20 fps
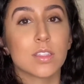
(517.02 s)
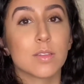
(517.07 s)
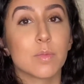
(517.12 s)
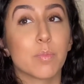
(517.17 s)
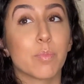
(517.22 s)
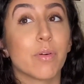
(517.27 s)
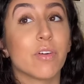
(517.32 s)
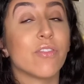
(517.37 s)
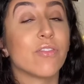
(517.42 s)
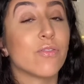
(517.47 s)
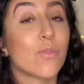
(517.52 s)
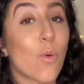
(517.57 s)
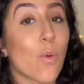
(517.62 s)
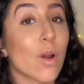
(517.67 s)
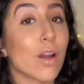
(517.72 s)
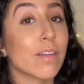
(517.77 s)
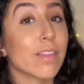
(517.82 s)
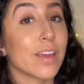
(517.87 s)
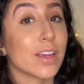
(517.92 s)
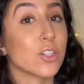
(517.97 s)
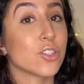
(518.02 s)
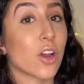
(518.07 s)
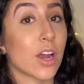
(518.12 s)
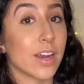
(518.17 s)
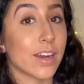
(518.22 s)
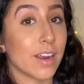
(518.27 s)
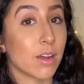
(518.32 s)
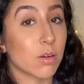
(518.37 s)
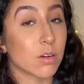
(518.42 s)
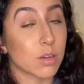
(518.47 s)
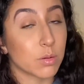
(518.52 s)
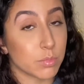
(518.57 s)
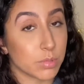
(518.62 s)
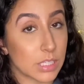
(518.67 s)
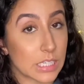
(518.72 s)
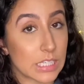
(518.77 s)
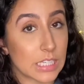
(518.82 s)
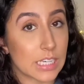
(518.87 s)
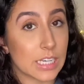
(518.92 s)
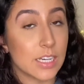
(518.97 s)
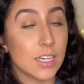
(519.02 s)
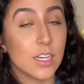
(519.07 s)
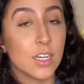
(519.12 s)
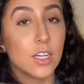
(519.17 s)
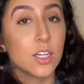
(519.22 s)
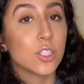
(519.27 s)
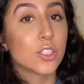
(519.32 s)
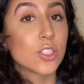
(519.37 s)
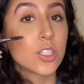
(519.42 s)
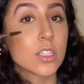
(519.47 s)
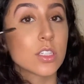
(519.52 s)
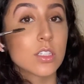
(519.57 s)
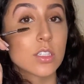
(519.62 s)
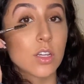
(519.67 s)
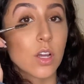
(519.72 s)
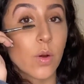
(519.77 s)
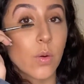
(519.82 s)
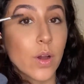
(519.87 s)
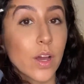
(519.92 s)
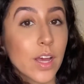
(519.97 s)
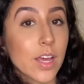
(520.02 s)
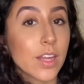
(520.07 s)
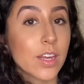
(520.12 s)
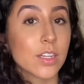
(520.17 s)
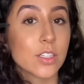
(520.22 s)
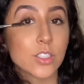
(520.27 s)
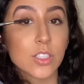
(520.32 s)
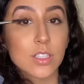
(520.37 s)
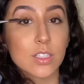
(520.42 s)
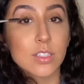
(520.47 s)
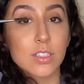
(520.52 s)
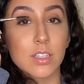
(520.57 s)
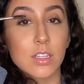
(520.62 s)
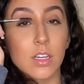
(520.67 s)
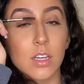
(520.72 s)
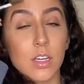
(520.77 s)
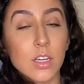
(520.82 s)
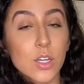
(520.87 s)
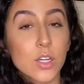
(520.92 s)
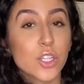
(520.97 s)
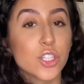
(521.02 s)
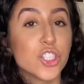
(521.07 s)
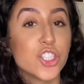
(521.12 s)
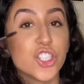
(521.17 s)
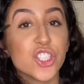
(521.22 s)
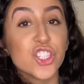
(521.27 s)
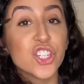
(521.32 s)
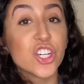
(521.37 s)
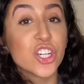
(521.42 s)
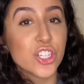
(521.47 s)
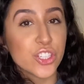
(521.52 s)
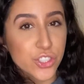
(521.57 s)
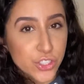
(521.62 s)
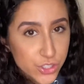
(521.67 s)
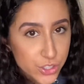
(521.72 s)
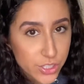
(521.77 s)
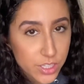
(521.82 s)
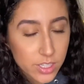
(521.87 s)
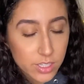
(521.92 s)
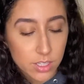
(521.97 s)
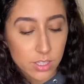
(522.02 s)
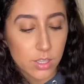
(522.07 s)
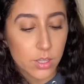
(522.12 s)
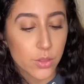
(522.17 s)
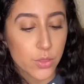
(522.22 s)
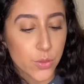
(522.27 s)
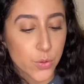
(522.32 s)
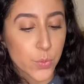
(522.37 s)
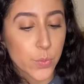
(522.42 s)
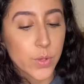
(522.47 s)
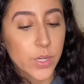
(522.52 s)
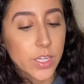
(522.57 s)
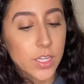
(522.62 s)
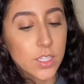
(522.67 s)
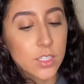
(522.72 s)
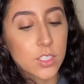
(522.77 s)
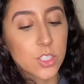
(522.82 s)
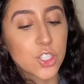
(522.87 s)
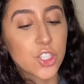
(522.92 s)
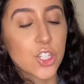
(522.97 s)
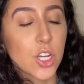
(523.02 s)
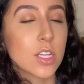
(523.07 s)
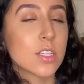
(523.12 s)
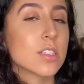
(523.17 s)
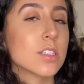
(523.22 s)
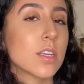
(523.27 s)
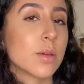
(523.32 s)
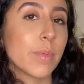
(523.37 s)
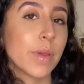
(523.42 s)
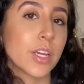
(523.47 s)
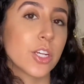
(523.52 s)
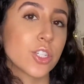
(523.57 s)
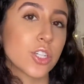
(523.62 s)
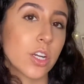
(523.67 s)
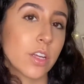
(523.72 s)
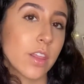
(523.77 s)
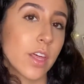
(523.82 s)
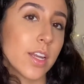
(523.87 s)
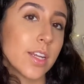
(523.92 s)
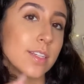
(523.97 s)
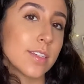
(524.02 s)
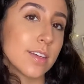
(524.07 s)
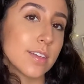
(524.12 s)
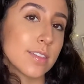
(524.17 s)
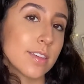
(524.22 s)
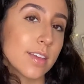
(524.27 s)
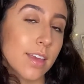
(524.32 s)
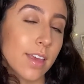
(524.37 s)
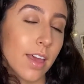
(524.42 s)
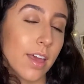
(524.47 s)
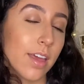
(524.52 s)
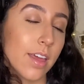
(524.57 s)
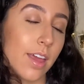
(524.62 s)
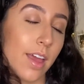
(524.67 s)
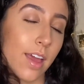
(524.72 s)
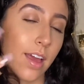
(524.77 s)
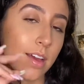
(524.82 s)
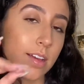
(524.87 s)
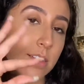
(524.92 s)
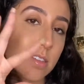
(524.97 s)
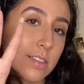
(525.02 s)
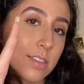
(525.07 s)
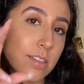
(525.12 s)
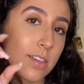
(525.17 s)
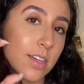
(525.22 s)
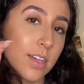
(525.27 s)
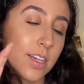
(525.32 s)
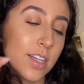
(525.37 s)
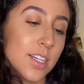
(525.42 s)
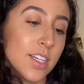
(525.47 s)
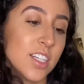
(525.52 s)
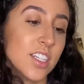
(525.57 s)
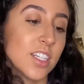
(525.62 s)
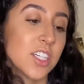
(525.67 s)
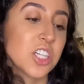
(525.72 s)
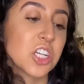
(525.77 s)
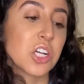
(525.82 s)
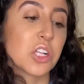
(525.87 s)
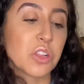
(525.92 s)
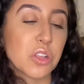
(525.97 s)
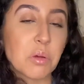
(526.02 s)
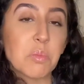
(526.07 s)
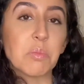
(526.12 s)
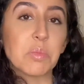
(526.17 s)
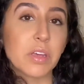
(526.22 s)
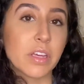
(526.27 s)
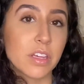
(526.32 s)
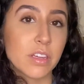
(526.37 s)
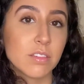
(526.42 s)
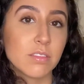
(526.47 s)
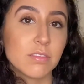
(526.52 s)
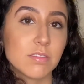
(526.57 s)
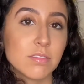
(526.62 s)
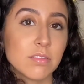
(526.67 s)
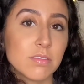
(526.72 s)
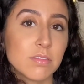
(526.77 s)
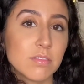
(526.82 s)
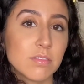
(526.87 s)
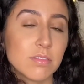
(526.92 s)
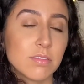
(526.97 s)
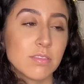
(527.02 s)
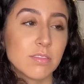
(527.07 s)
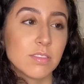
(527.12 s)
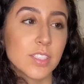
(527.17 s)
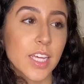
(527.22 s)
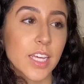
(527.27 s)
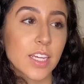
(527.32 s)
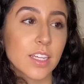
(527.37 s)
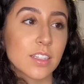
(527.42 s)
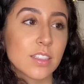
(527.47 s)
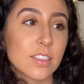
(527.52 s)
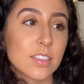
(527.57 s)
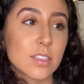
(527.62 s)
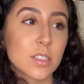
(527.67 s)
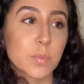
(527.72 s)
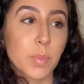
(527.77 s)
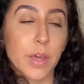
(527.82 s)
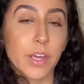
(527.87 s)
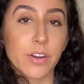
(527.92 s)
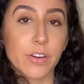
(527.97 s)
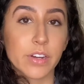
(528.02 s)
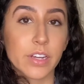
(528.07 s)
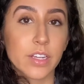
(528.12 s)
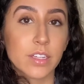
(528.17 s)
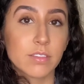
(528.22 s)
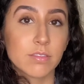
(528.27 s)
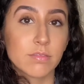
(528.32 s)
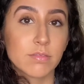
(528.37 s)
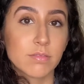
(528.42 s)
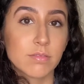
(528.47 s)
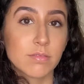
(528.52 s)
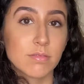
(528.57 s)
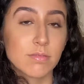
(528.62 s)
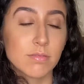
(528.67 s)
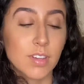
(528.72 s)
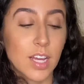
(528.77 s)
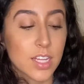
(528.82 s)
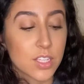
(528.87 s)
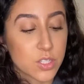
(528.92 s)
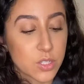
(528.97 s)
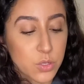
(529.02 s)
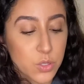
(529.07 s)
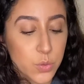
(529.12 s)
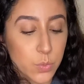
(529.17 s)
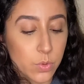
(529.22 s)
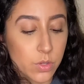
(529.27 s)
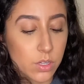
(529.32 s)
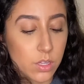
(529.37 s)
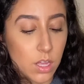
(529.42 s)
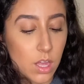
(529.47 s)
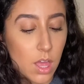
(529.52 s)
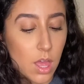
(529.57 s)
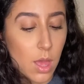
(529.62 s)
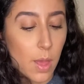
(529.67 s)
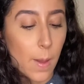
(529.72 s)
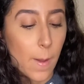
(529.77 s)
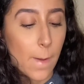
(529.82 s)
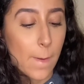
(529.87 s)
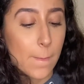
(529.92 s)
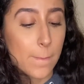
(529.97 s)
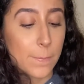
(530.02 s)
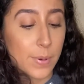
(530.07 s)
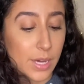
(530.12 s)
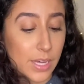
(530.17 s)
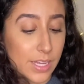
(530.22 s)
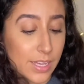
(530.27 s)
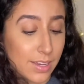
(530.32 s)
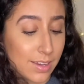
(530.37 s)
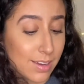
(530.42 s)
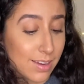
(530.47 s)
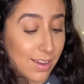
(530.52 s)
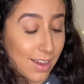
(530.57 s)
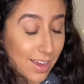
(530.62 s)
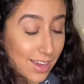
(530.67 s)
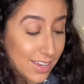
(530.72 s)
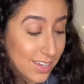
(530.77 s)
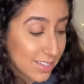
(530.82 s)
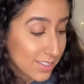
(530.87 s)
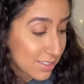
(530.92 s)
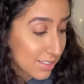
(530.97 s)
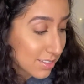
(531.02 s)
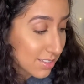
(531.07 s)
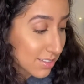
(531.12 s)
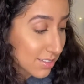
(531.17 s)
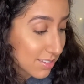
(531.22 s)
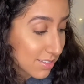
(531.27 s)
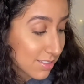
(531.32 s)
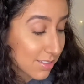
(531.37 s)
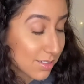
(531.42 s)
before they dry down completely, just go ahead and just zhuzh through it just to make sure that it doesn't get as clumpy and spidery as usual. But guys,